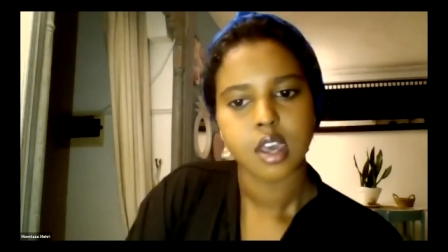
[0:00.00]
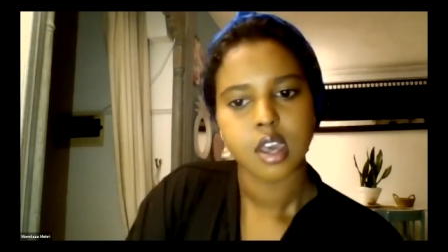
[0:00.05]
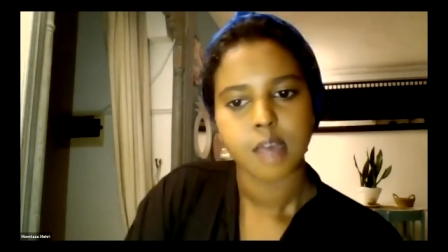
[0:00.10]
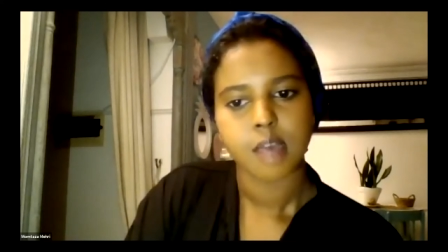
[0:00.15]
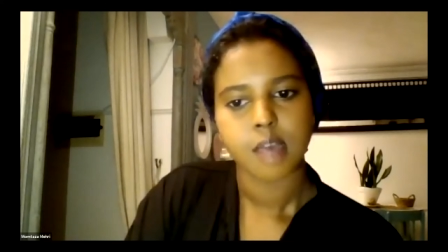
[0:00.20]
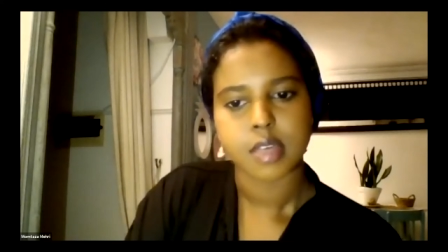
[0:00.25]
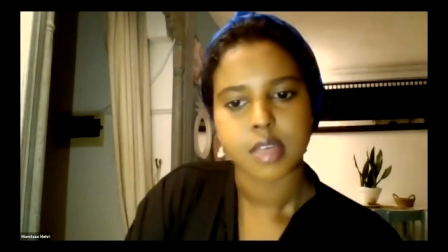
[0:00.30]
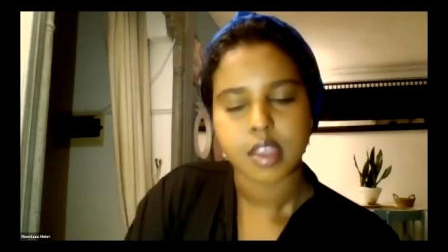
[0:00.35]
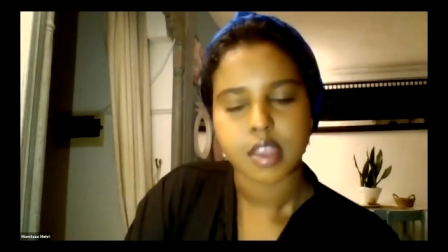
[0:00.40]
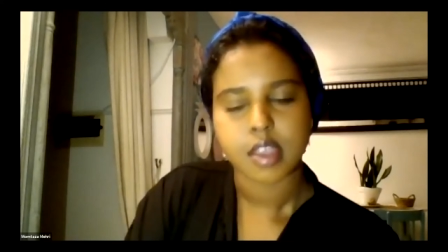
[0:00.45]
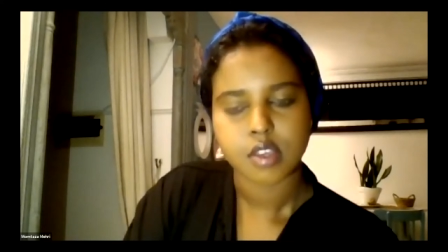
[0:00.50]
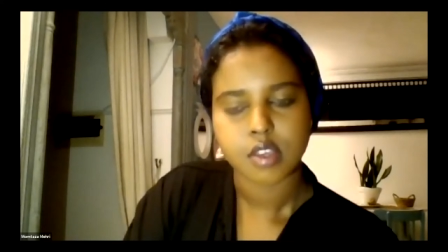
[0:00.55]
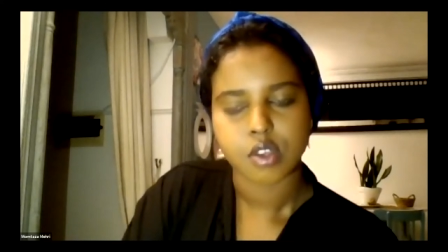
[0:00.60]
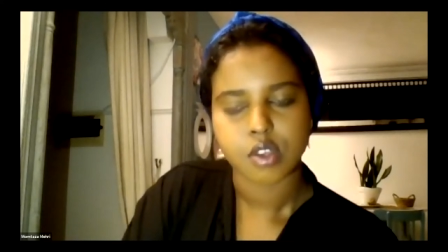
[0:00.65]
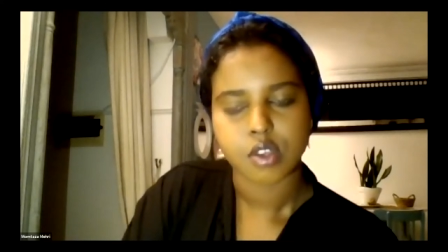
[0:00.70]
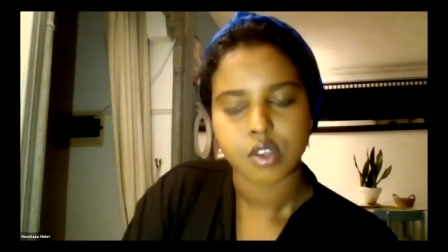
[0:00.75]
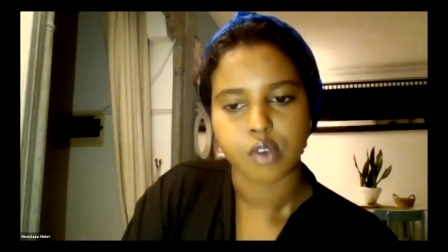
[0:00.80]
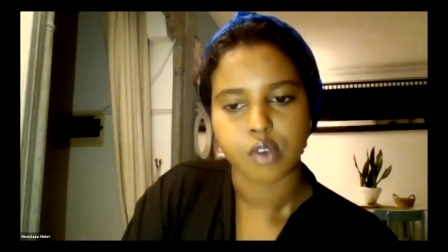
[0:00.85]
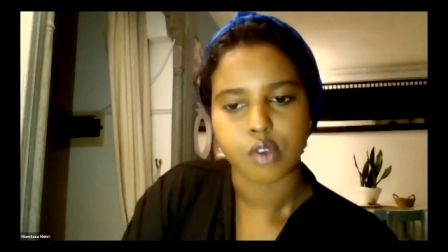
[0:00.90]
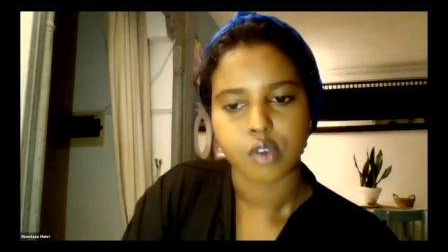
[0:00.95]
possessors
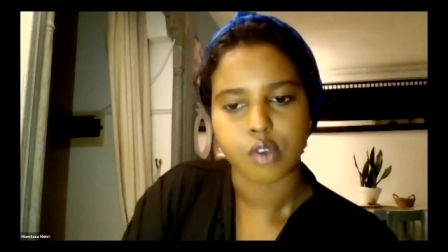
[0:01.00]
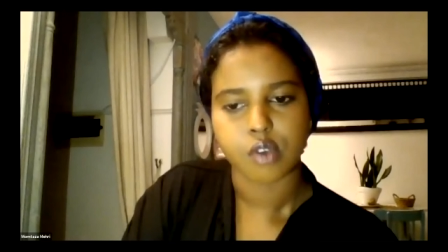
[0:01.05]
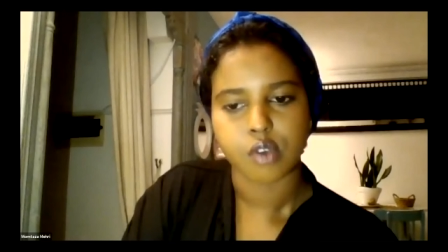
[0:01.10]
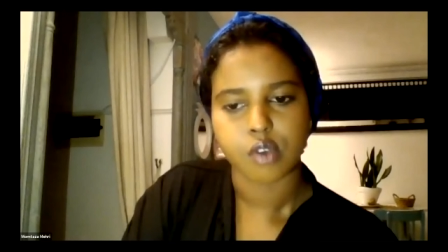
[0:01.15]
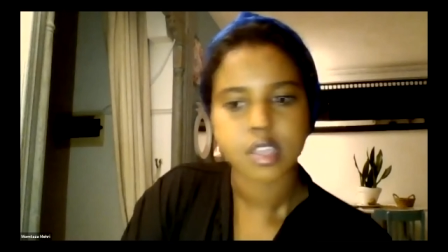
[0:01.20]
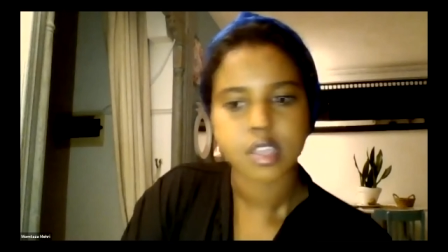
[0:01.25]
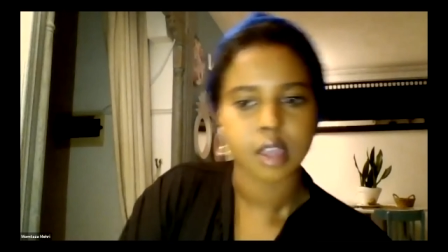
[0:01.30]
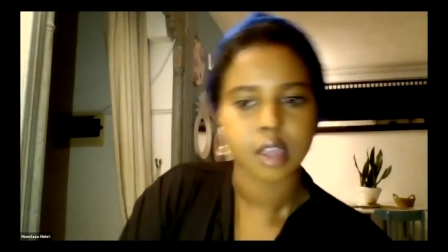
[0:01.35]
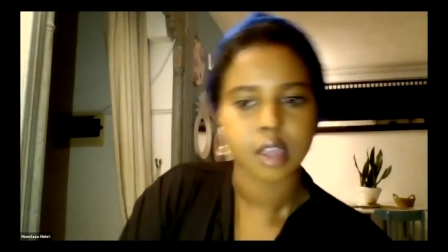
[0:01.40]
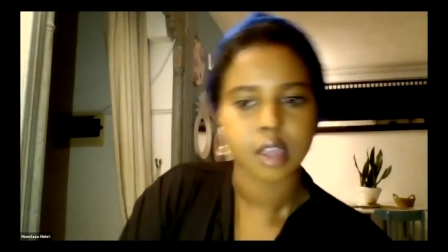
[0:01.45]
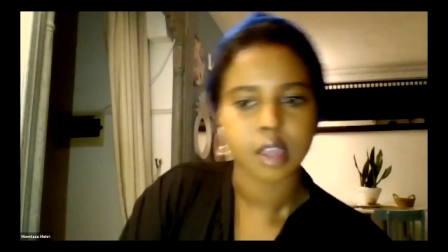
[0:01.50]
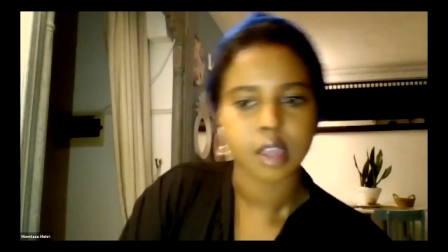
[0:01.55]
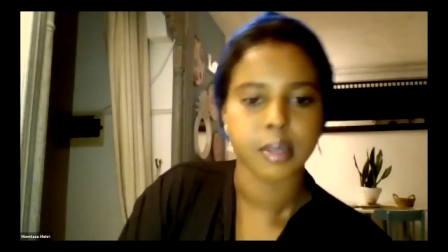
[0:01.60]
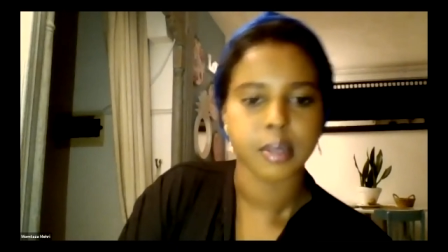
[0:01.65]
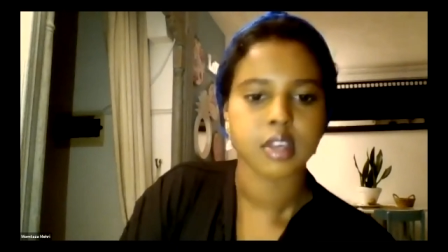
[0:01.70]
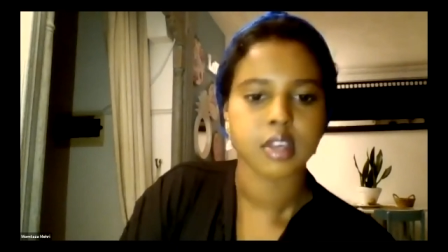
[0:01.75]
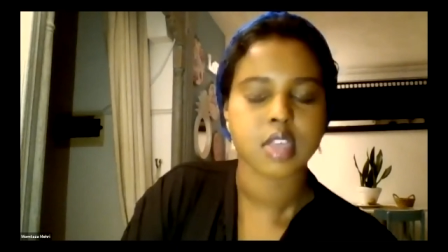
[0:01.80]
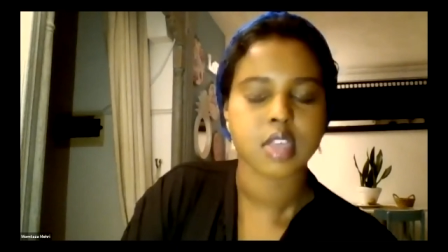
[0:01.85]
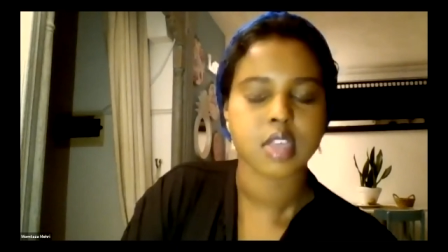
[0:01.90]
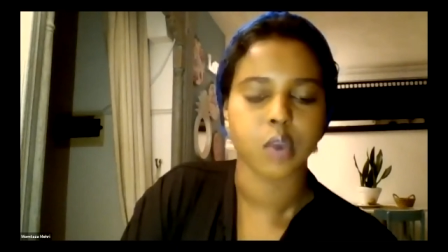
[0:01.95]
of weak stomachs
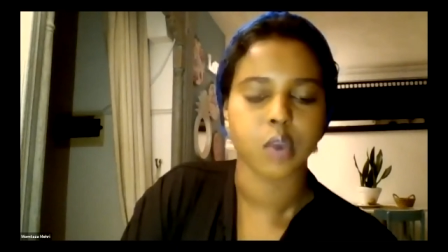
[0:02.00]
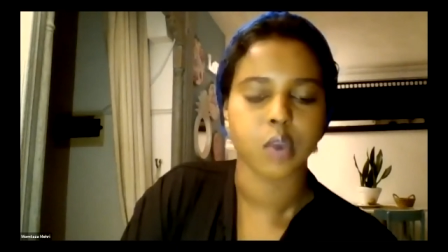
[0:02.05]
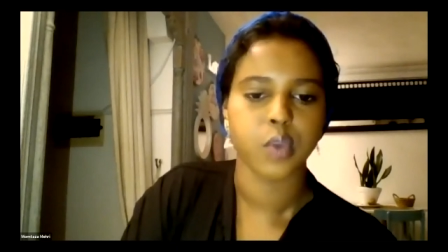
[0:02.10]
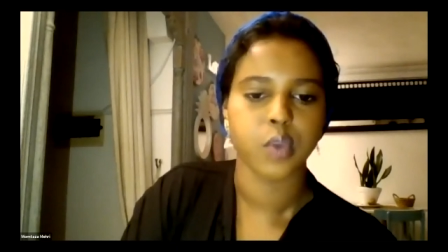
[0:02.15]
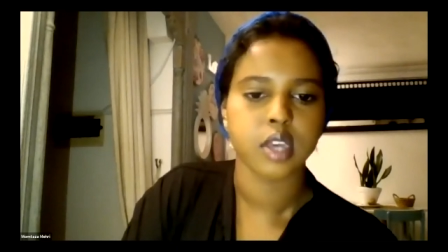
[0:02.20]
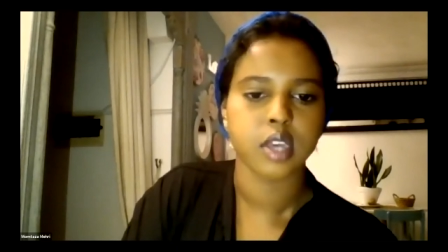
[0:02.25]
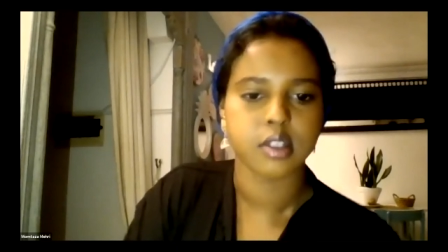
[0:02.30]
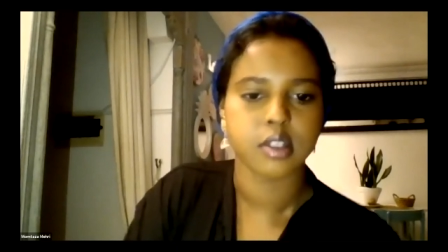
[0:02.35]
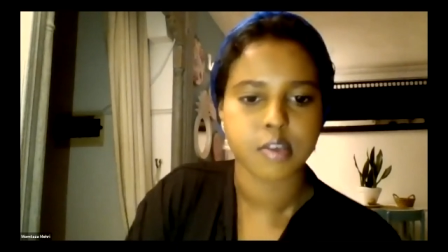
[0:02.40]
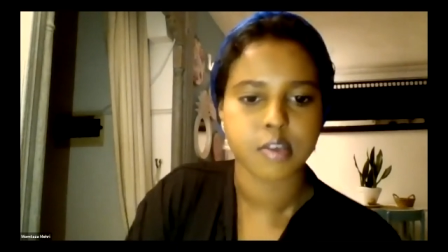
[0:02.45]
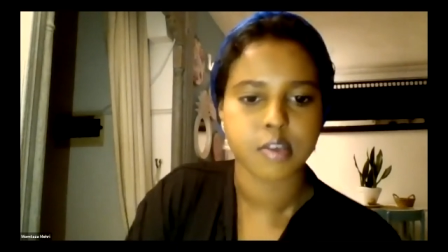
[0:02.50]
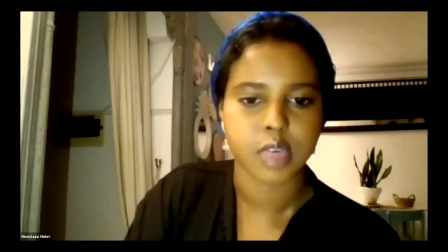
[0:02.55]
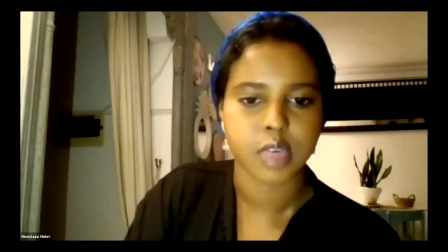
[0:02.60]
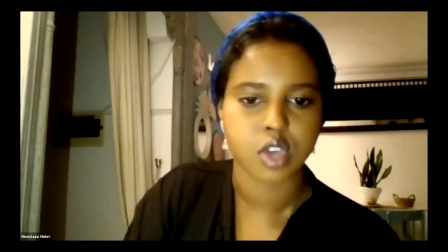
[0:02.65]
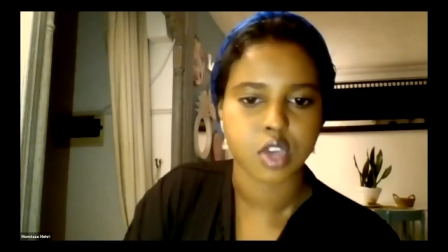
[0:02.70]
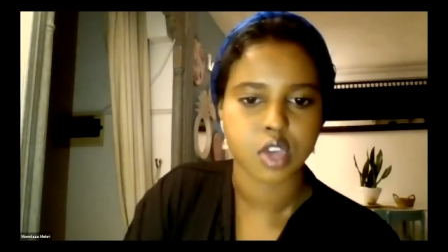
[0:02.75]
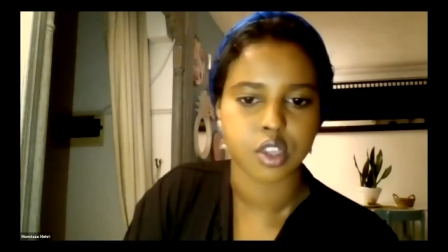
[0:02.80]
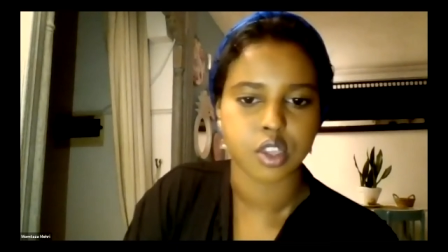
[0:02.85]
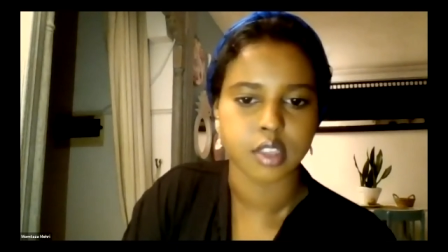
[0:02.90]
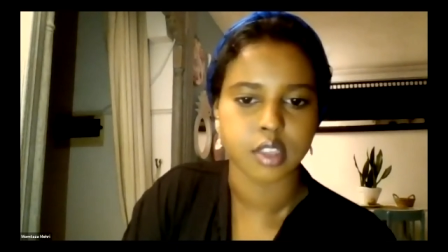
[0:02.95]
and weaker
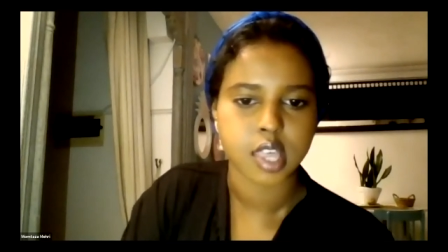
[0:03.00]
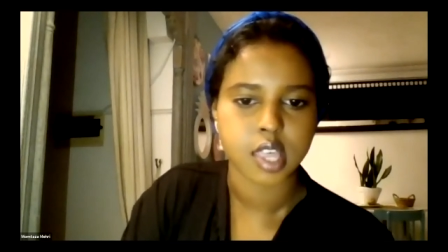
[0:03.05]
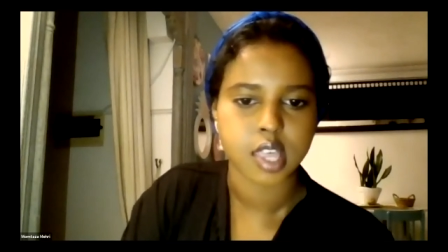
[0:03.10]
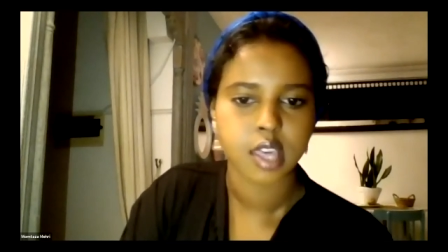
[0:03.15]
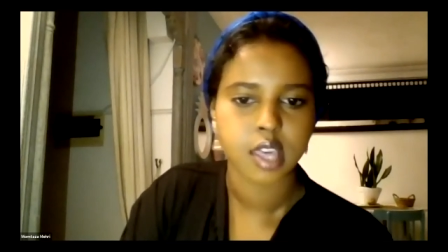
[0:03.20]
dispositions,